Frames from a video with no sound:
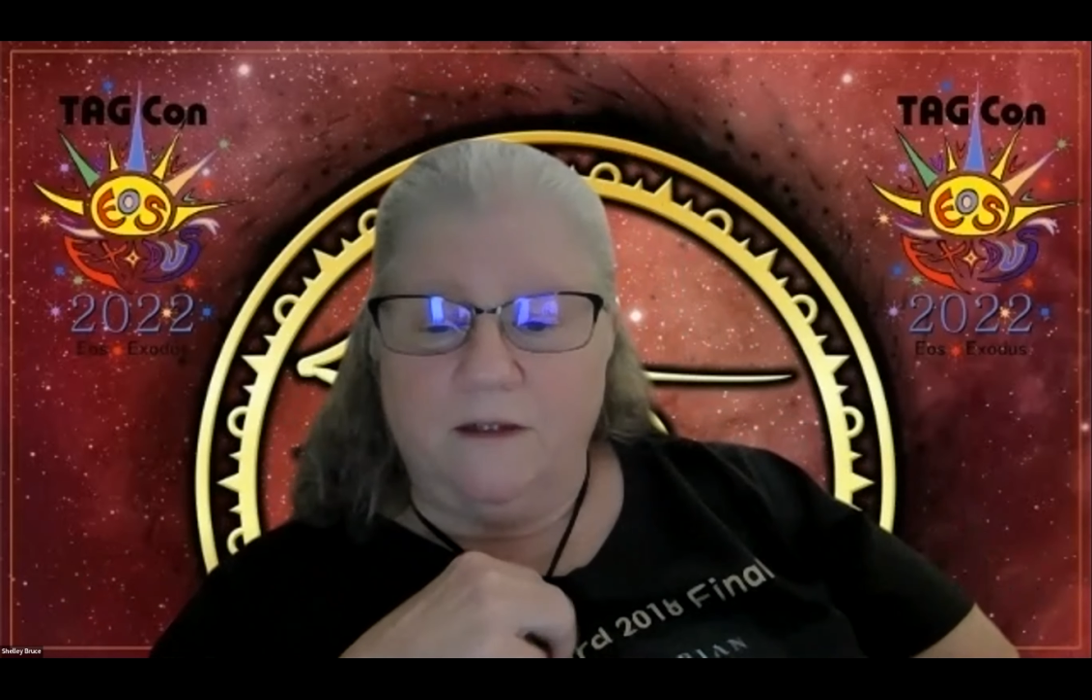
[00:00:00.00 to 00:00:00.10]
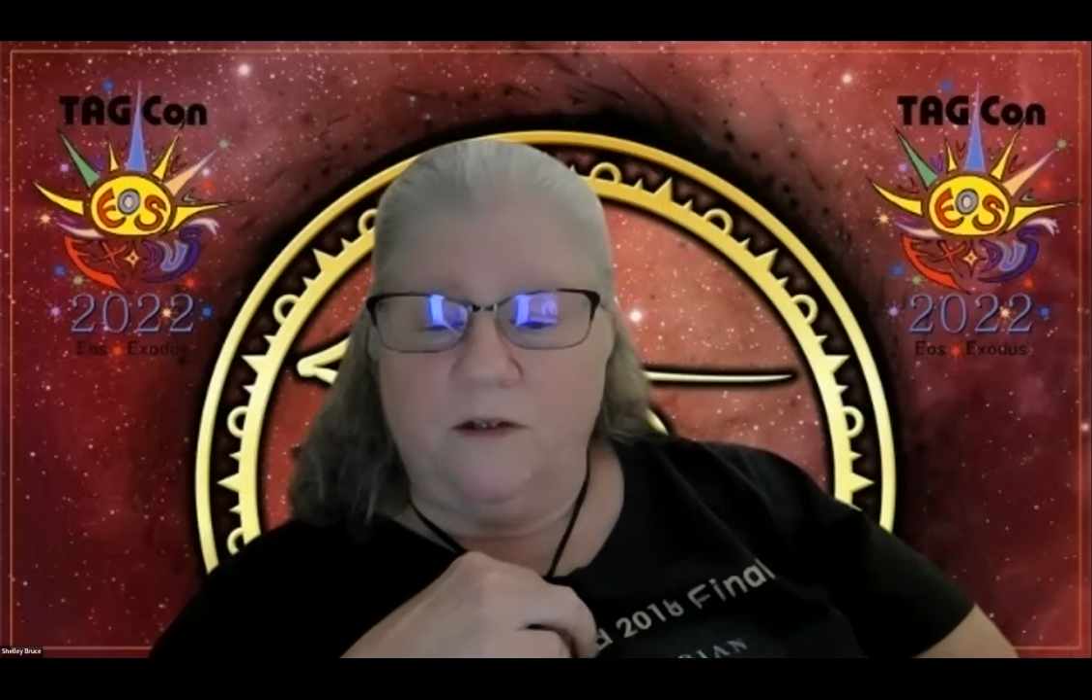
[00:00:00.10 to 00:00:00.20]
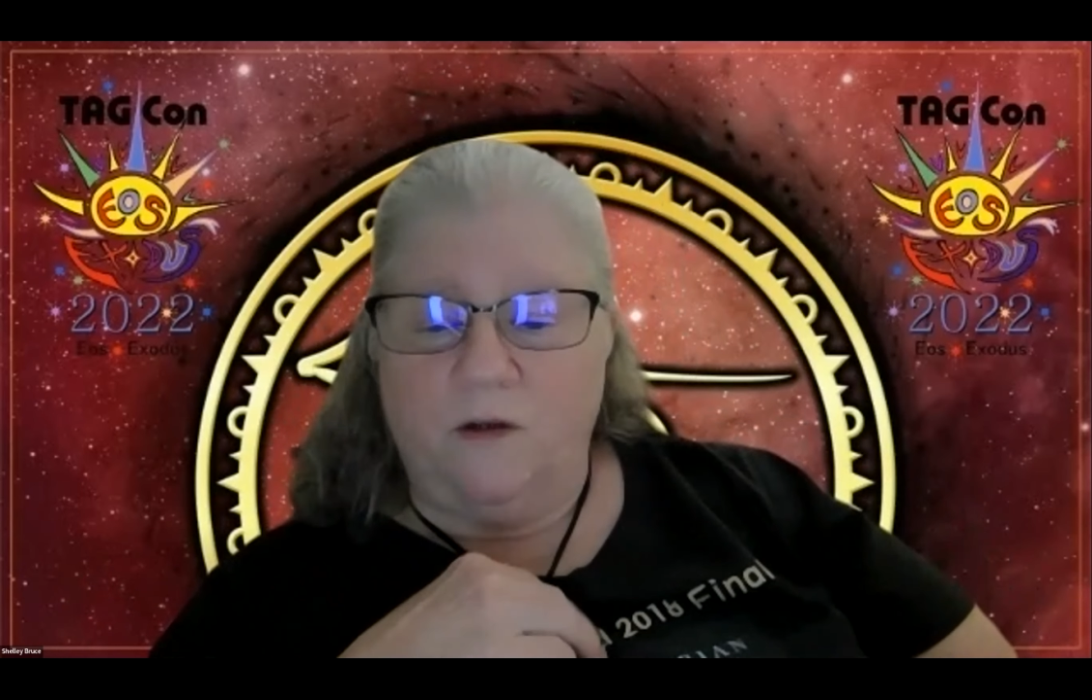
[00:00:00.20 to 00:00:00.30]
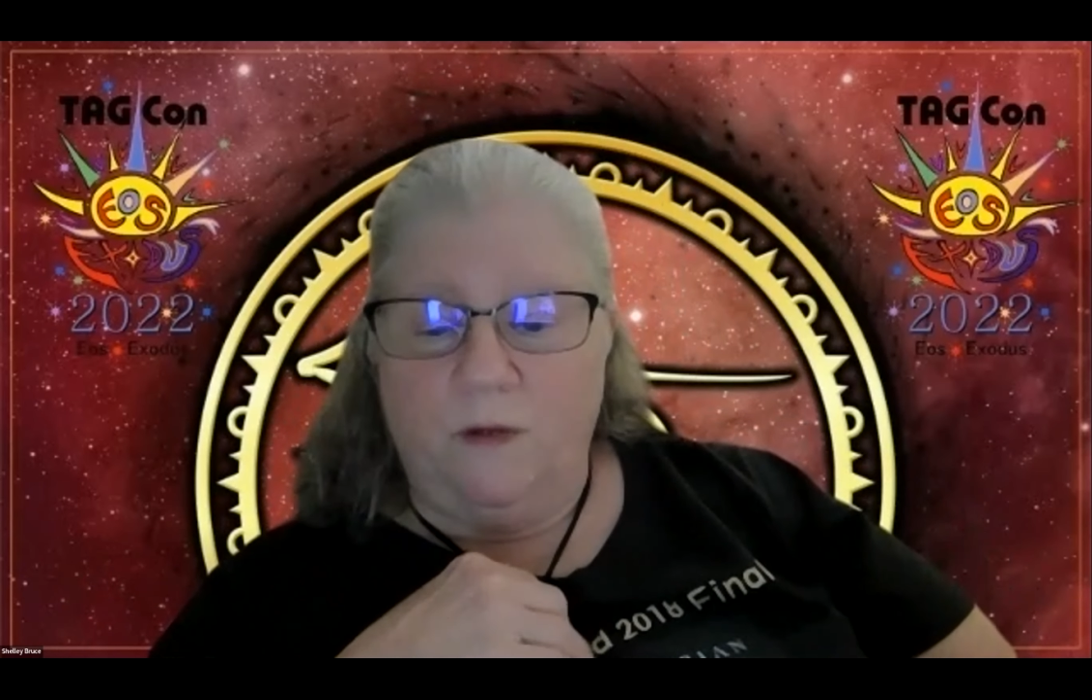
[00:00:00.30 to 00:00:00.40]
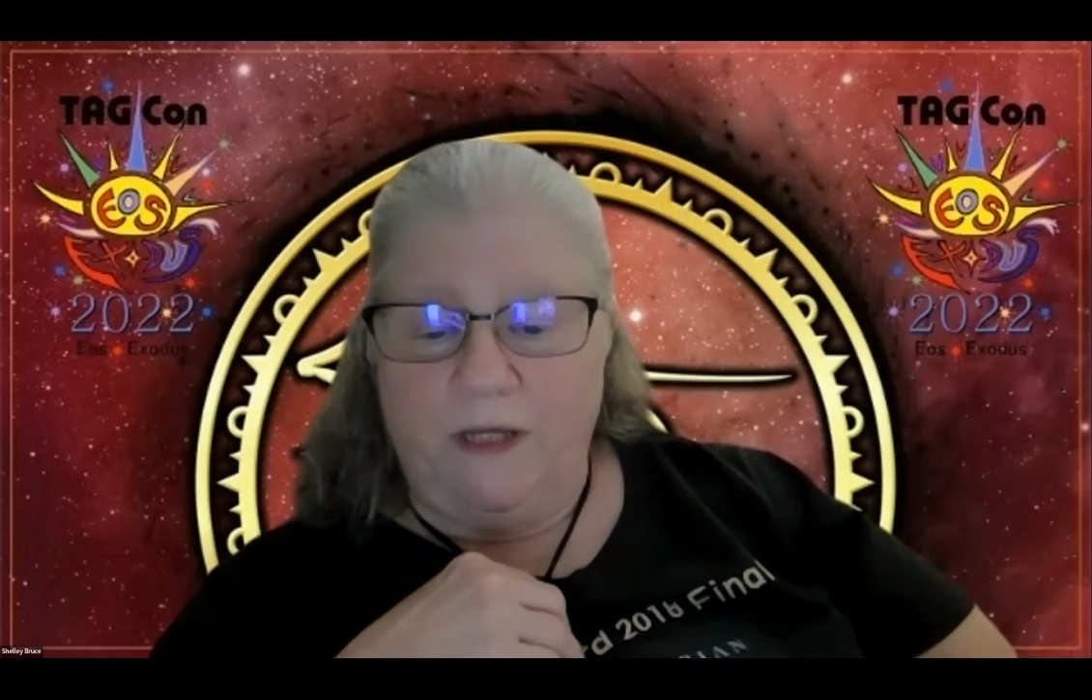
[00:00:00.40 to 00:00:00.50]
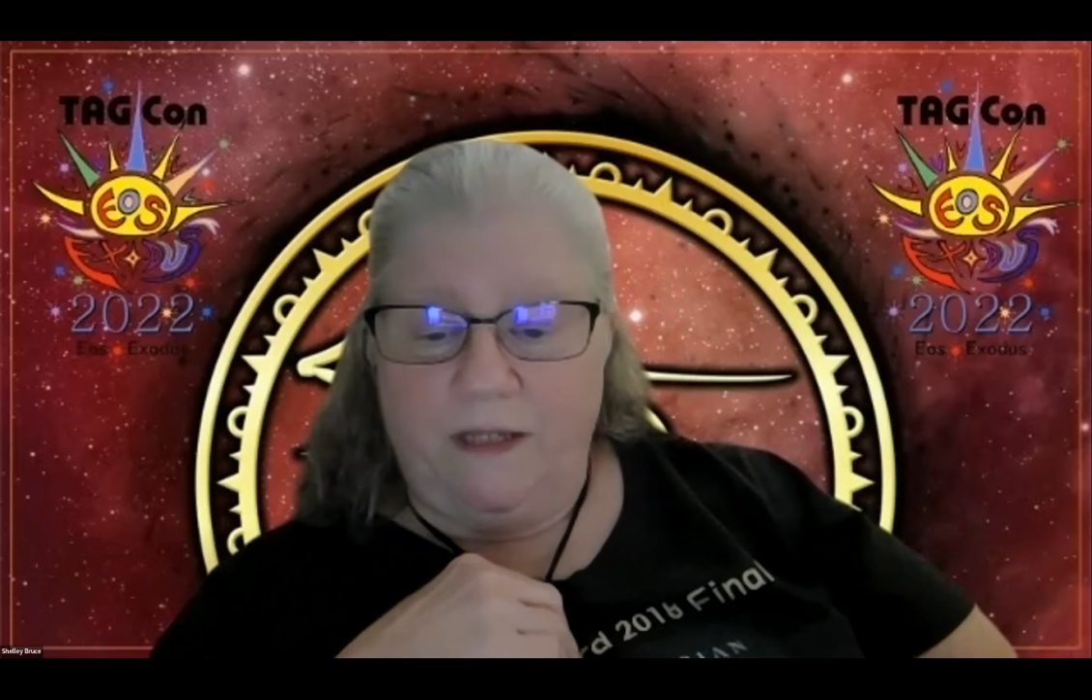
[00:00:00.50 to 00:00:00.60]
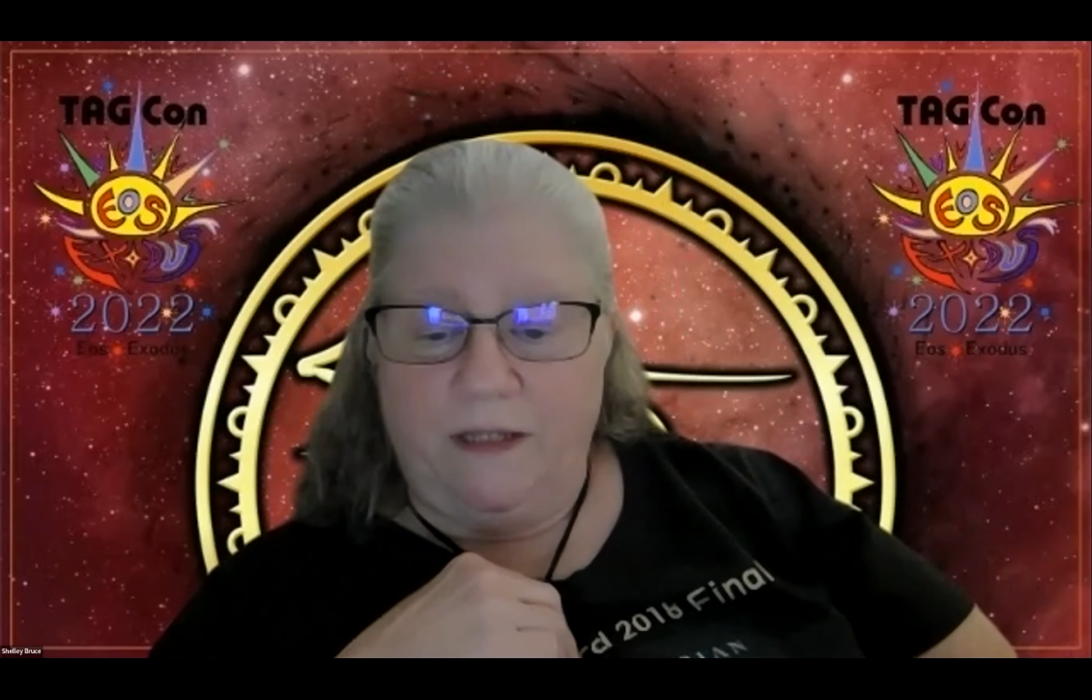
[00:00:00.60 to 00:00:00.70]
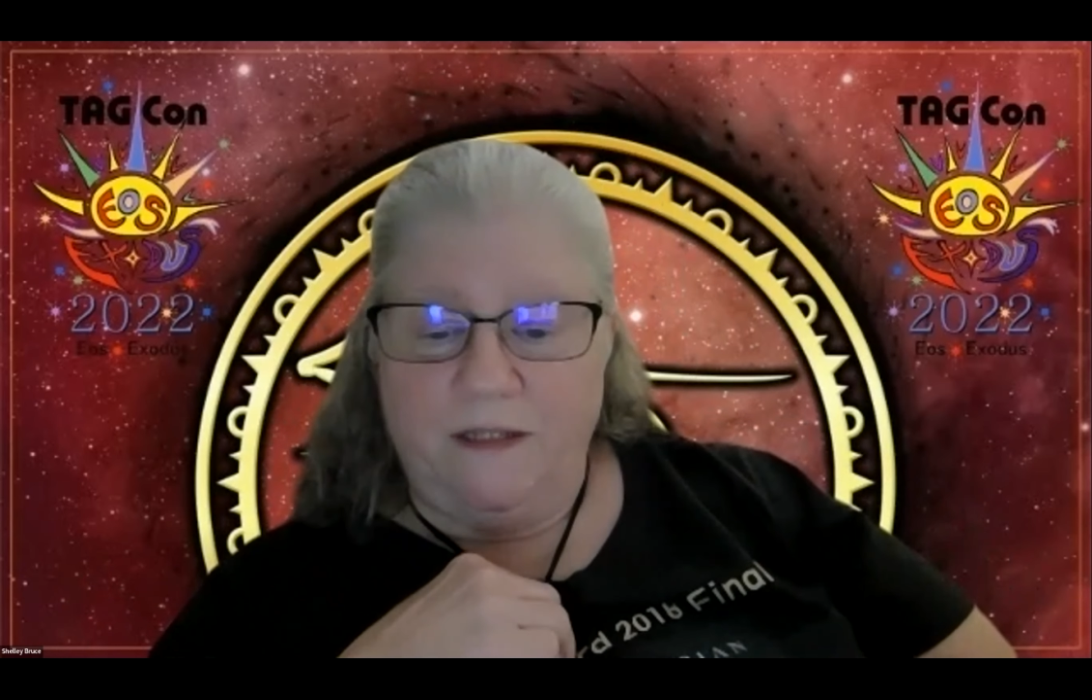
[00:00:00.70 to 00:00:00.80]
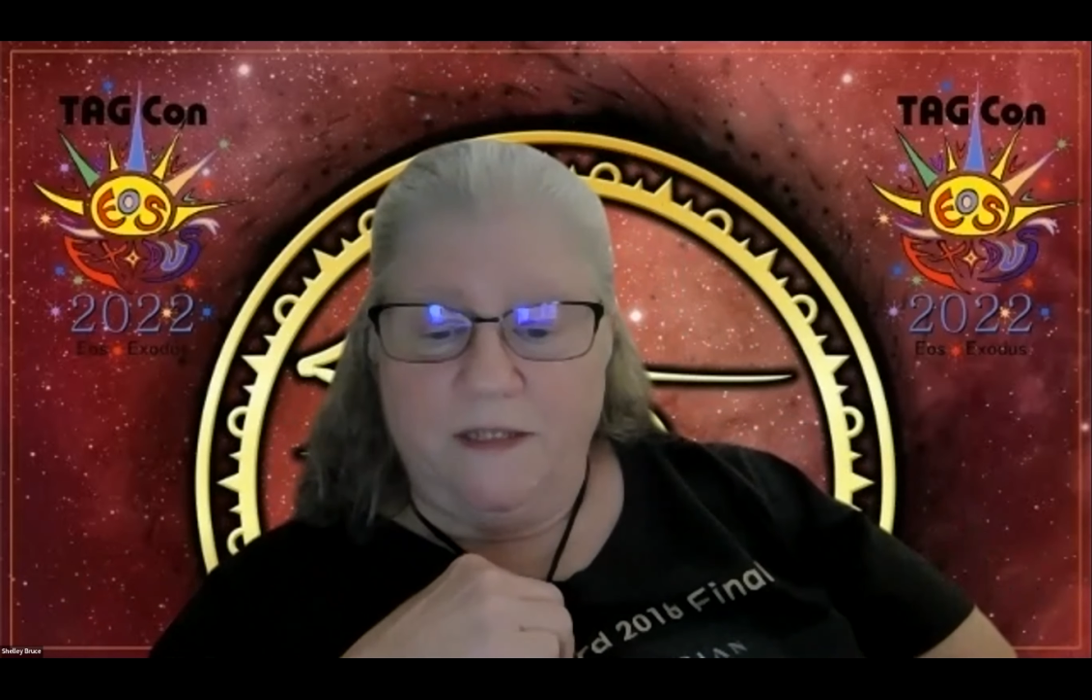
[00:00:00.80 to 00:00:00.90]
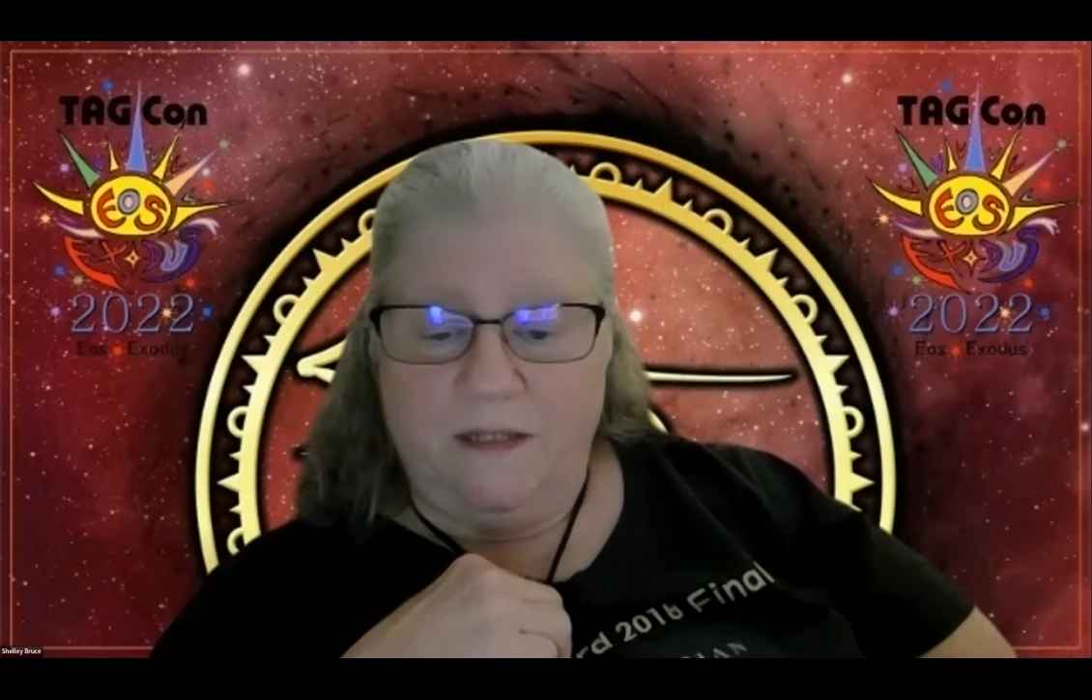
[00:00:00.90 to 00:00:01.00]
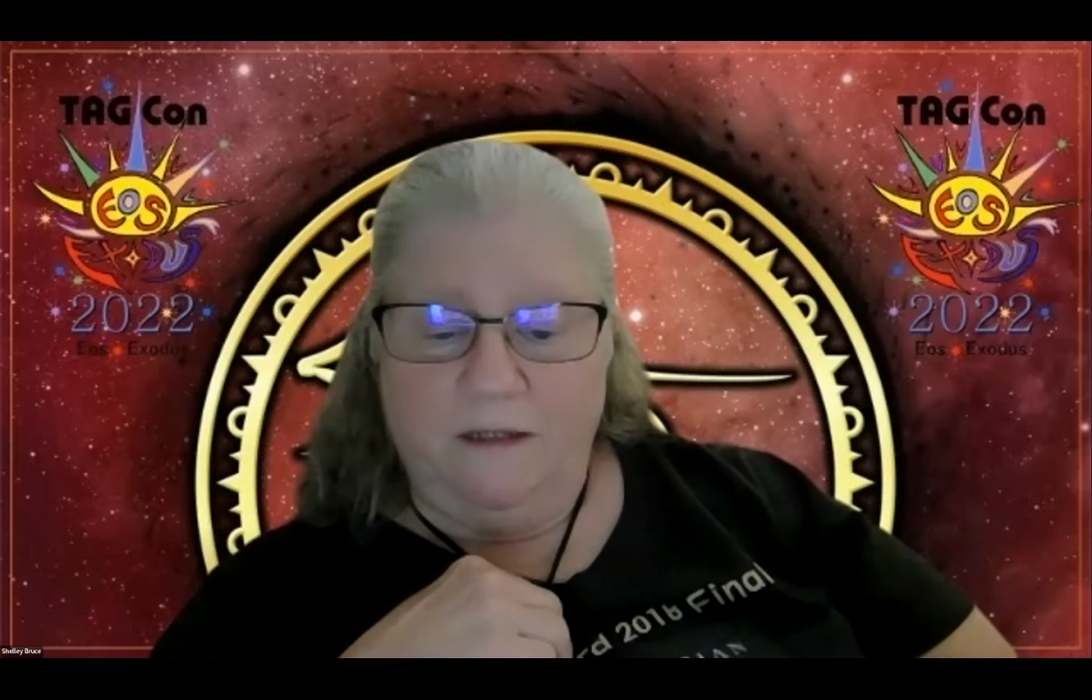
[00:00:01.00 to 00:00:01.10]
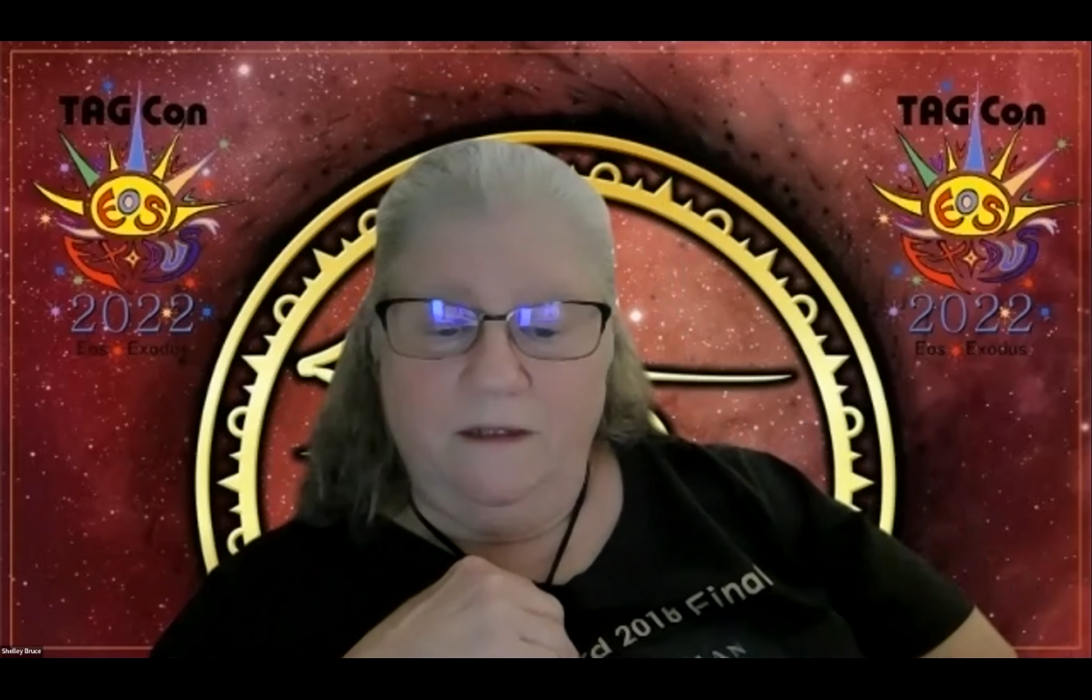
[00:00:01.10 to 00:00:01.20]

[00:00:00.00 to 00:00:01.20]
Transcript: quiz